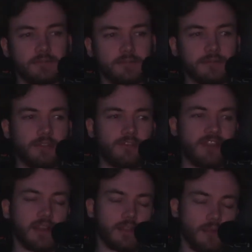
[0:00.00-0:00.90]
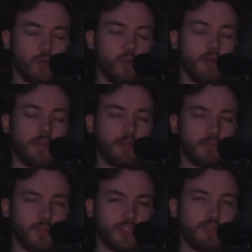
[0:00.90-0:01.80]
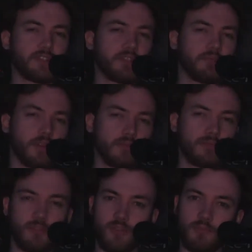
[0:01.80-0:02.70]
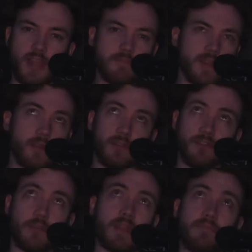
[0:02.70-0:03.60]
You know, I fell in love with what they were producing, but thought maybe not for me.